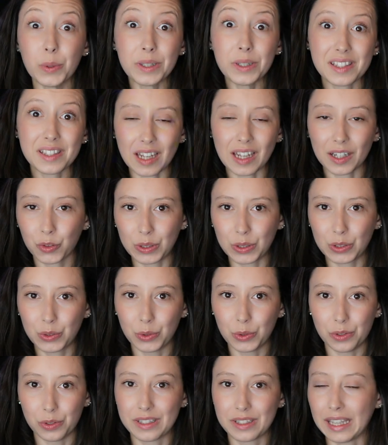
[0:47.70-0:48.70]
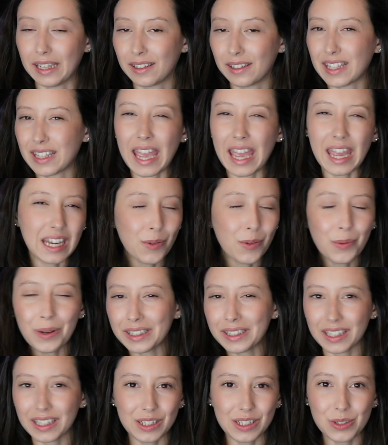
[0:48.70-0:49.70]
start with tools that
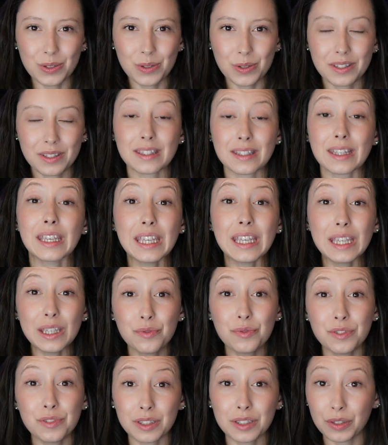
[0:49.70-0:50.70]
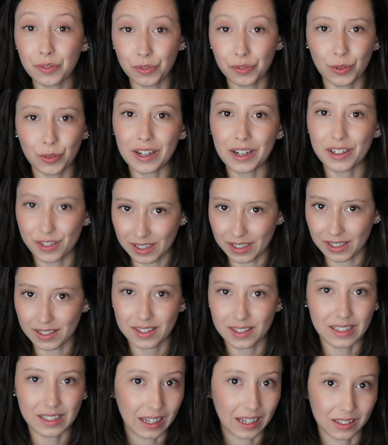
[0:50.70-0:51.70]
anyone can use, even if you are
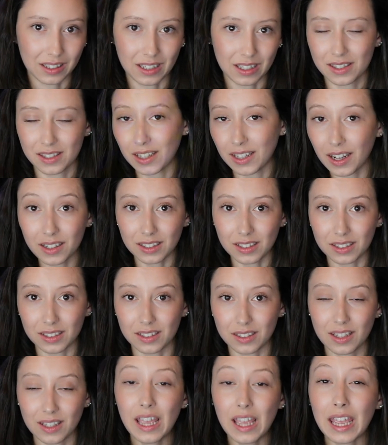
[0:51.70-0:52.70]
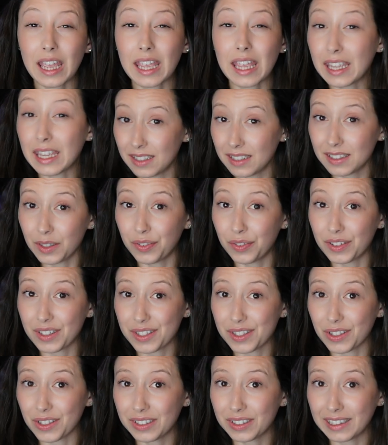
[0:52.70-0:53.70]
just getting started. And the
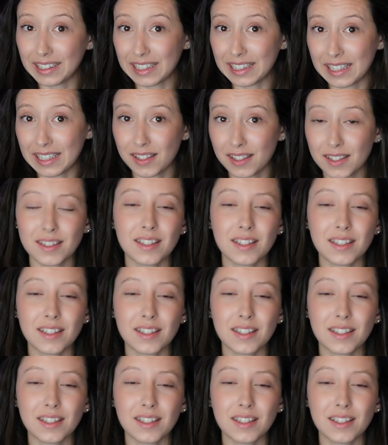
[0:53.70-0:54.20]
first on the list